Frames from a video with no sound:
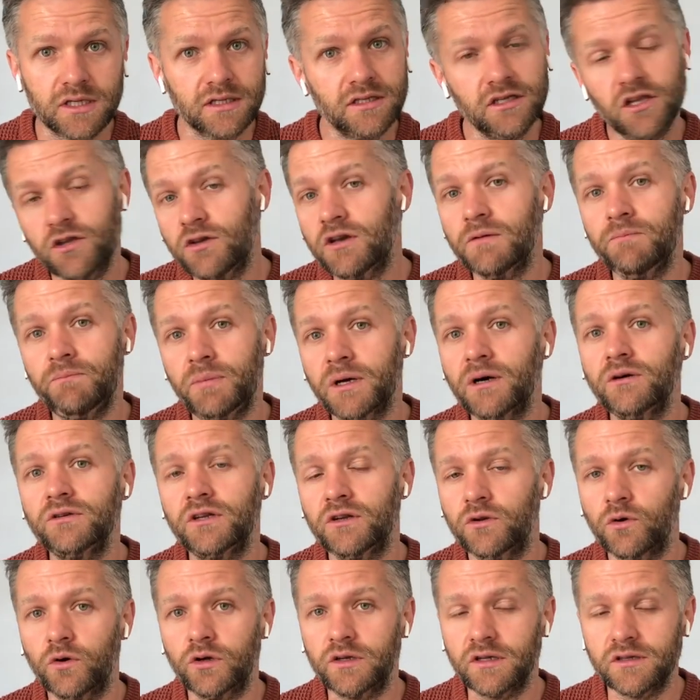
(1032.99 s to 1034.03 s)
You can build an
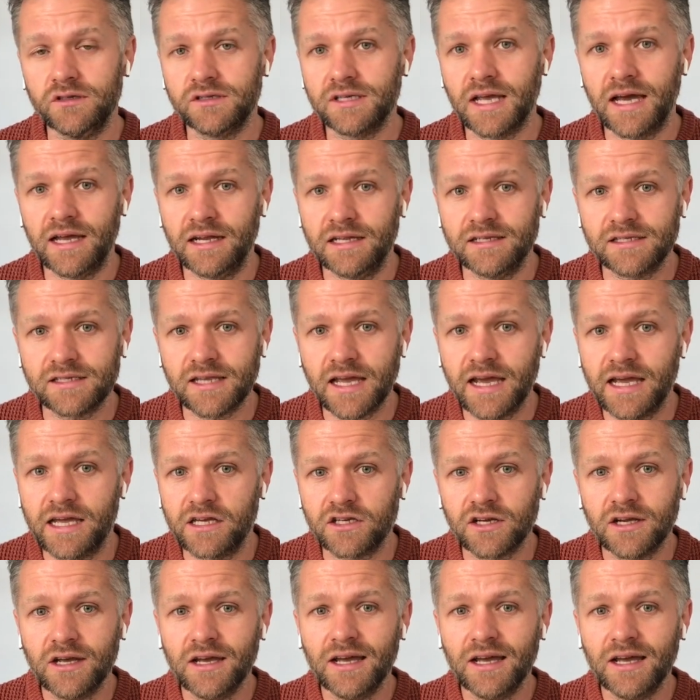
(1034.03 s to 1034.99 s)
audience at any stage.